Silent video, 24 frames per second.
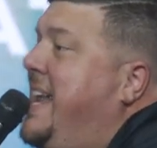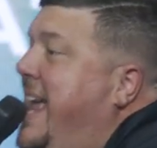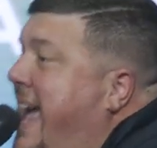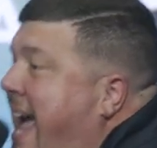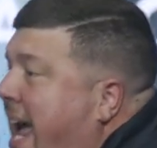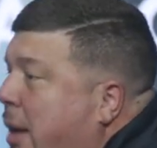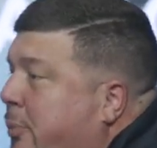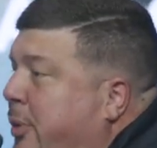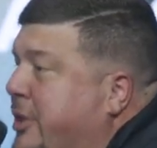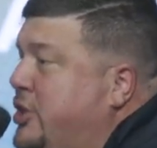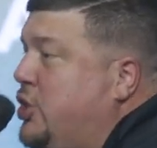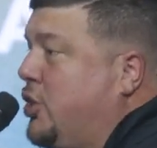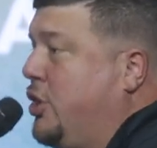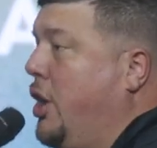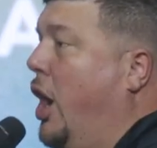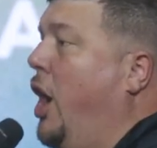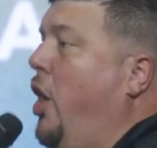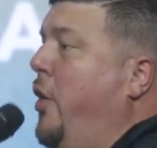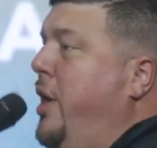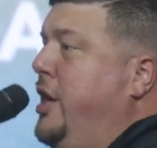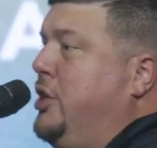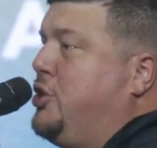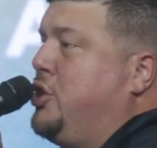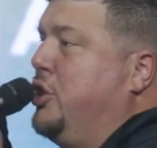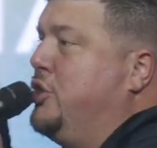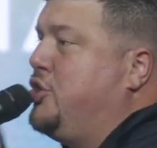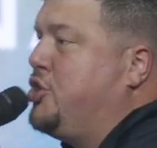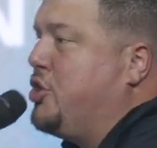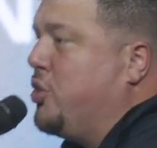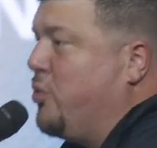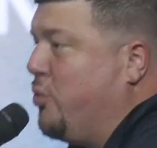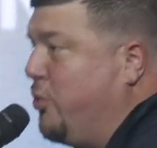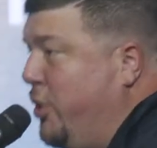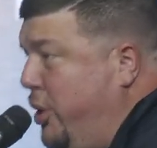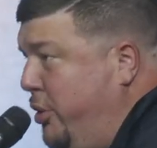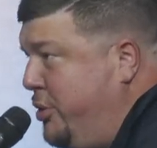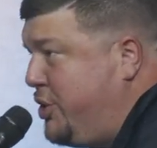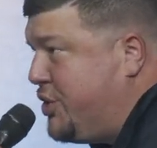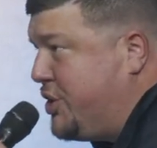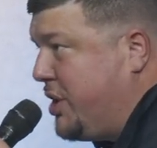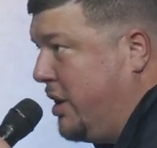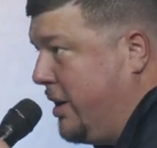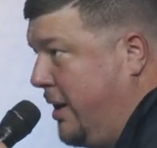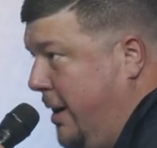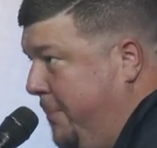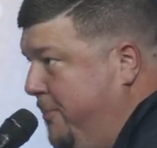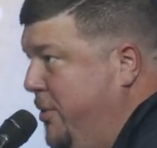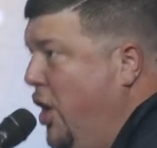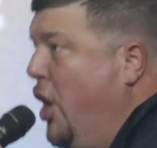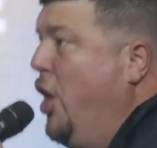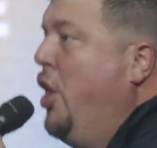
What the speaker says: he was going to Jerusalem